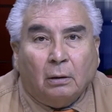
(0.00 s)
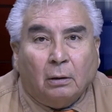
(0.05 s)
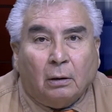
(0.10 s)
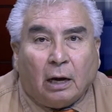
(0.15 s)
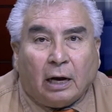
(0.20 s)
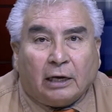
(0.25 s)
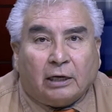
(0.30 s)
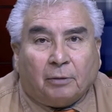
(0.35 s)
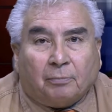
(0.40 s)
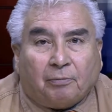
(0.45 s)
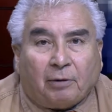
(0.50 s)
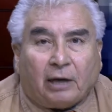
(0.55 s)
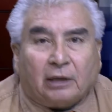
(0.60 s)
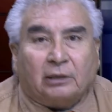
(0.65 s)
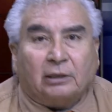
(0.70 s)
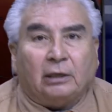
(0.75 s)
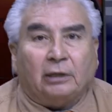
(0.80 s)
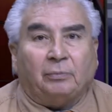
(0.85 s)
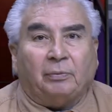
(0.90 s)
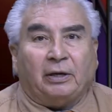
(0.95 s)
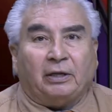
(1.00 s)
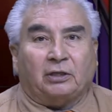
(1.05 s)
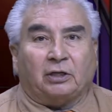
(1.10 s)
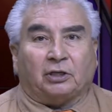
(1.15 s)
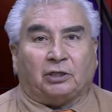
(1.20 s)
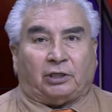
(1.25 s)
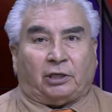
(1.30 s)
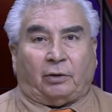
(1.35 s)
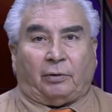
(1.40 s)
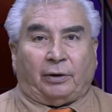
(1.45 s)
I could practically read the
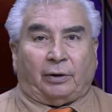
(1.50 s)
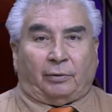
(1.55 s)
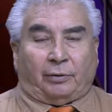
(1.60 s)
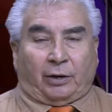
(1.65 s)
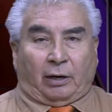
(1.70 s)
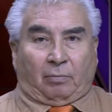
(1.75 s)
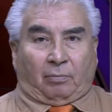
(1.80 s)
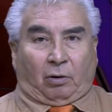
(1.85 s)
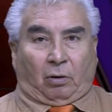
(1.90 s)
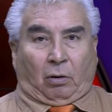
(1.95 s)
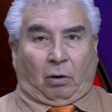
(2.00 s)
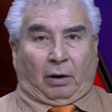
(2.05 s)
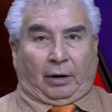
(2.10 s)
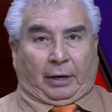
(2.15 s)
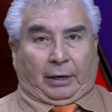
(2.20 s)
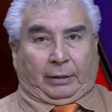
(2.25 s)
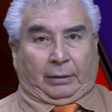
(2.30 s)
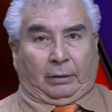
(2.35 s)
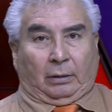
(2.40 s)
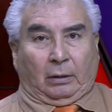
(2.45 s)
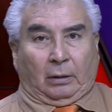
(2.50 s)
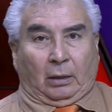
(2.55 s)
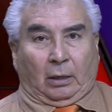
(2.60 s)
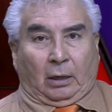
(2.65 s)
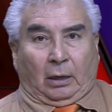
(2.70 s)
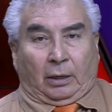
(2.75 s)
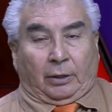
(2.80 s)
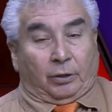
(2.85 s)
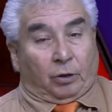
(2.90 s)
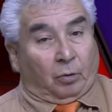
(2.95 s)
serial number on it.
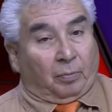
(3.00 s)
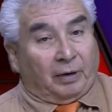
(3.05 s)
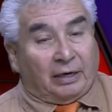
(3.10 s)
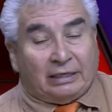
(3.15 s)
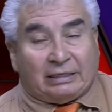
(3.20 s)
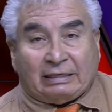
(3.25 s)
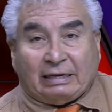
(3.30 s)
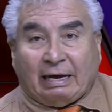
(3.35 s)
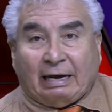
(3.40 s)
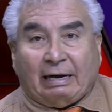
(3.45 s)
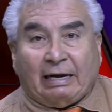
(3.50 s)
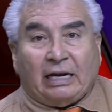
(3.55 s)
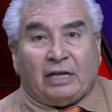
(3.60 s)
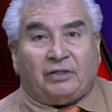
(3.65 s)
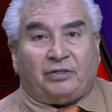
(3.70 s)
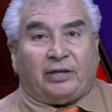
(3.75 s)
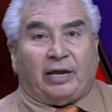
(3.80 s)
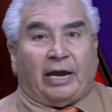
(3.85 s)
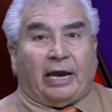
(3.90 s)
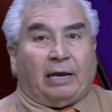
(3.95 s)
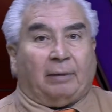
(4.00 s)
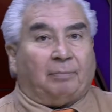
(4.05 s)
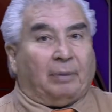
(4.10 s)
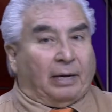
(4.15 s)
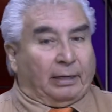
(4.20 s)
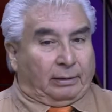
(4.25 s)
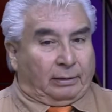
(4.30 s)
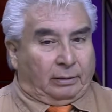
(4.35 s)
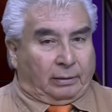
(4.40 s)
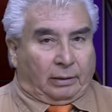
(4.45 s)
Nobody said anything,
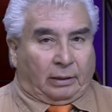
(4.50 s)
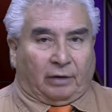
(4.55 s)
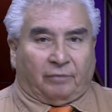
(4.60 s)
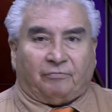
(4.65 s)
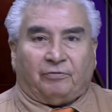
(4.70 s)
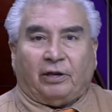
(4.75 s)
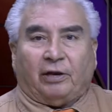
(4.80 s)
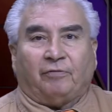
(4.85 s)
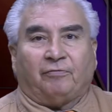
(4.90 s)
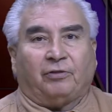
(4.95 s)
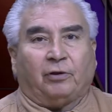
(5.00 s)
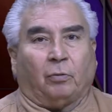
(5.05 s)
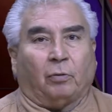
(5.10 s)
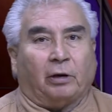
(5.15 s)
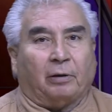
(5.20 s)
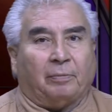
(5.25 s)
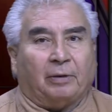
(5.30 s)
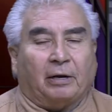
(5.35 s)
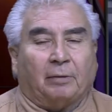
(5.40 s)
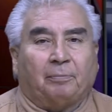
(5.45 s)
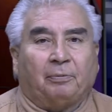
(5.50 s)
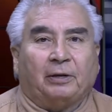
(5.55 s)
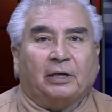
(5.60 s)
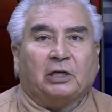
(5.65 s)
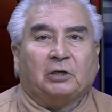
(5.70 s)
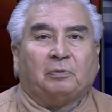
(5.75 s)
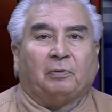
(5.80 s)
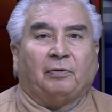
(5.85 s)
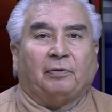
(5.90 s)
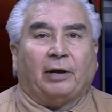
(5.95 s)
but if, if there would have been a
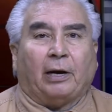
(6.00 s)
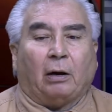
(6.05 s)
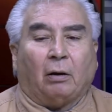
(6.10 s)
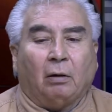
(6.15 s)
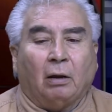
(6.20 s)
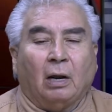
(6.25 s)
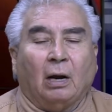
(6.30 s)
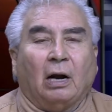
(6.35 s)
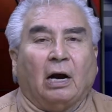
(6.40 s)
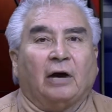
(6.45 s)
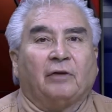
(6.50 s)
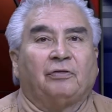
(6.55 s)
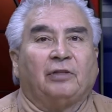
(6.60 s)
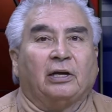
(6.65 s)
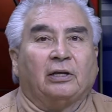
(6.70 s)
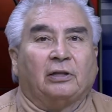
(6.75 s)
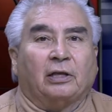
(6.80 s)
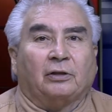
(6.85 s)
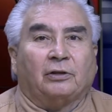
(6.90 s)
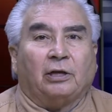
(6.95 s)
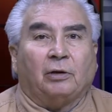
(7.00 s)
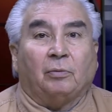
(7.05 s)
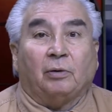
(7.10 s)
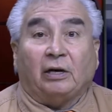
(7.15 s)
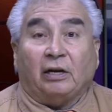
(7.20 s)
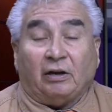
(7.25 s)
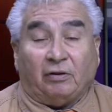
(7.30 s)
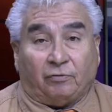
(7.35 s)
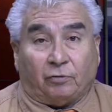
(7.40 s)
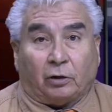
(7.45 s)
policeman there, I think that they would
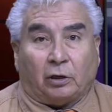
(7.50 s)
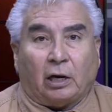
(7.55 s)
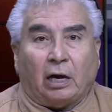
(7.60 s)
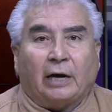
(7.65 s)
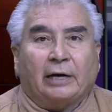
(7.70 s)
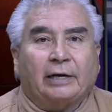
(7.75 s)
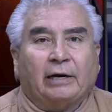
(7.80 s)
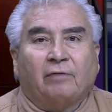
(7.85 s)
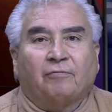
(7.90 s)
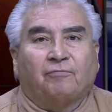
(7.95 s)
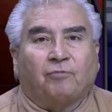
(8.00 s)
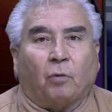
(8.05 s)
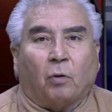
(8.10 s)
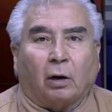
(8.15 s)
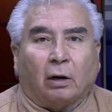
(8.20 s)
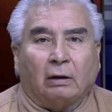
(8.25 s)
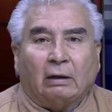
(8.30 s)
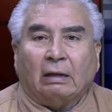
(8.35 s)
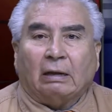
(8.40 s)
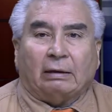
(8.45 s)
have either got him for,